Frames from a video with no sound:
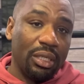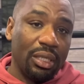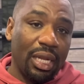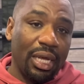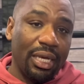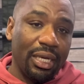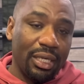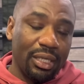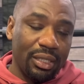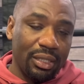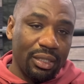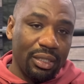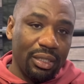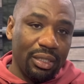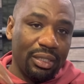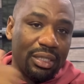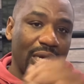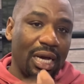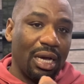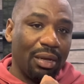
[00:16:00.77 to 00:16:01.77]
Like,
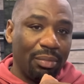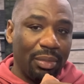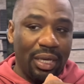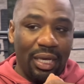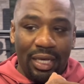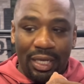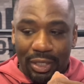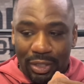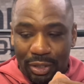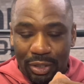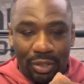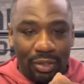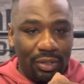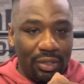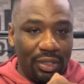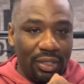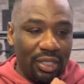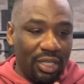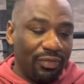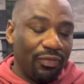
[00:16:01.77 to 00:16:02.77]
nah, man,
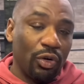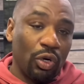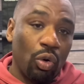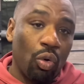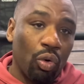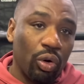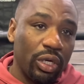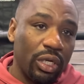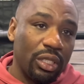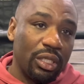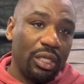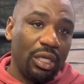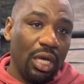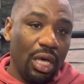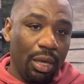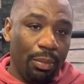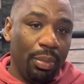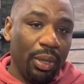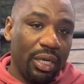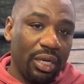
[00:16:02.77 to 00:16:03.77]
live accordingly.
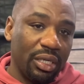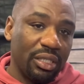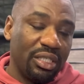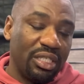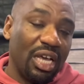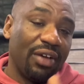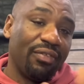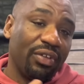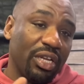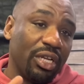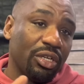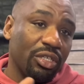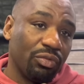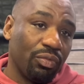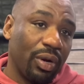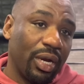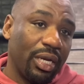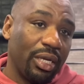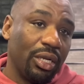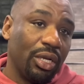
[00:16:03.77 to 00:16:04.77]
Because Devin is
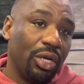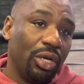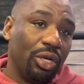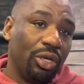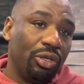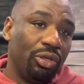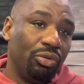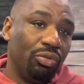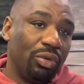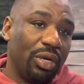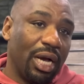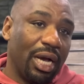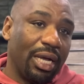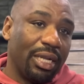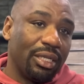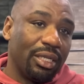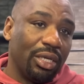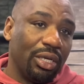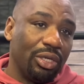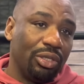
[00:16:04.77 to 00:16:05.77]
right. You
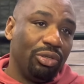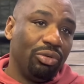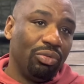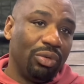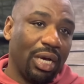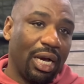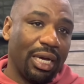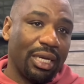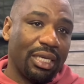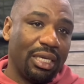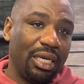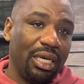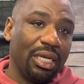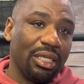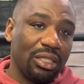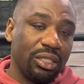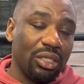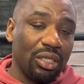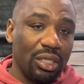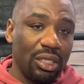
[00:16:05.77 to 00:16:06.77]
got
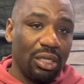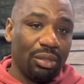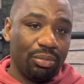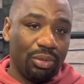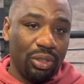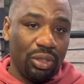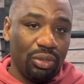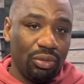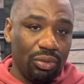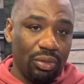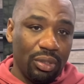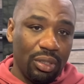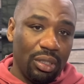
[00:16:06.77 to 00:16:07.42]
kids looking up to you.